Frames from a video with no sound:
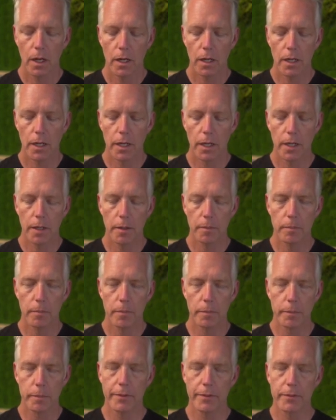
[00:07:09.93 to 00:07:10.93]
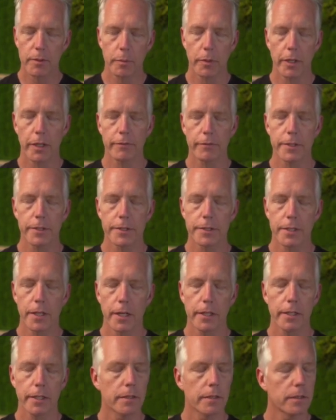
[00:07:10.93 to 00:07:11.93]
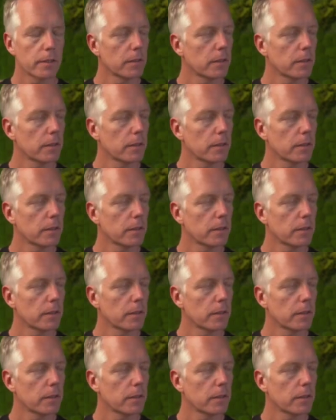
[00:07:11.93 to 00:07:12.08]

I'm gonna have to play it first, sorry.